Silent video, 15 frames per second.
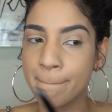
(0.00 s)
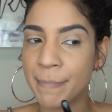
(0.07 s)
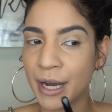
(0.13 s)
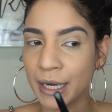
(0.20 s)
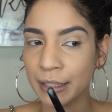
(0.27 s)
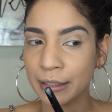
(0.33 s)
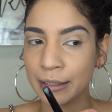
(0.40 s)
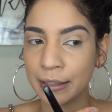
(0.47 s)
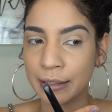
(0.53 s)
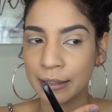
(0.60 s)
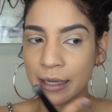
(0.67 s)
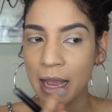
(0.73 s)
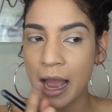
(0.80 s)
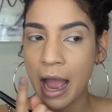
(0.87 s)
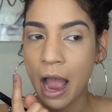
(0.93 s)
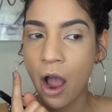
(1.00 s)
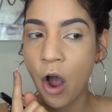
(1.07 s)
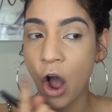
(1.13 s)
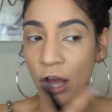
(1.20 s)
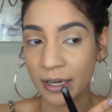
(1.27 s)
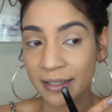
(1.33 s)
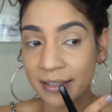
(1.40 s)
But
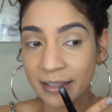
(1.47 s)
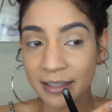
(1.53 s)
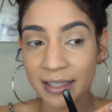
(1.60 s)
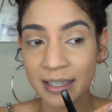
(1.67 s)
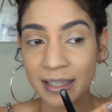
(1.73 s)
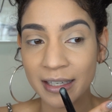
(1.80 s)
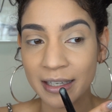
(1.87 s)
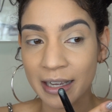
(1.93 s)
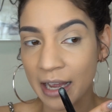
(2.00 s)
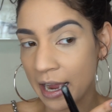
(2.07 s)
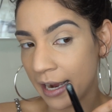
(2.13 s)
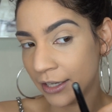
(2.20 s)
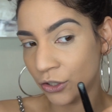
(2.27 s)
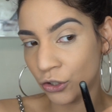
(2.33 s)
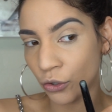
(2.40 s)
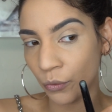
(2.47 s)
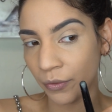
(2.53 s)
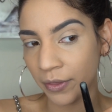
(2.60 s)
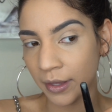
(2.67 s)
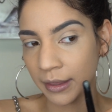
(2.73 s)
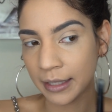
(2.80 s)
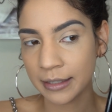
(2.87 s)
honestly, I
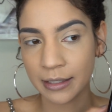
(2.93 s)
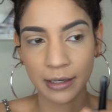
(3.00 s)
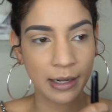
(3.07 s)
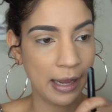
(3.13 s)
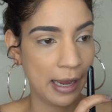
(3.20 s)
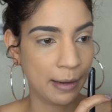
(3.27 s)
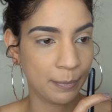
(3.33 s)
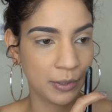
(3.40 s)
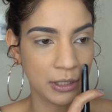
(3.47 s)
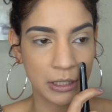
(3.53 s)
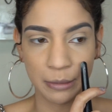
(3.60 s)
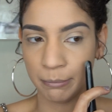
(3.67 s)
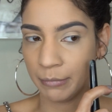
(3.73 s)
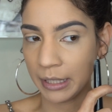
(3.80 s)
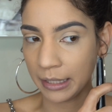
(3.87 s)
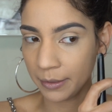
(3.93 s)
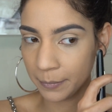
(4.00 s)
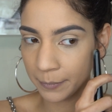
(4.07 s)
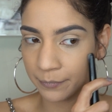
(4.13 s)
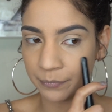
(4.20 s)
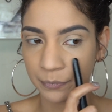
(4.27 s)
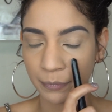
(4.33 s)
don't think that's gonna happen to
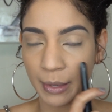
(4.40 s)
me.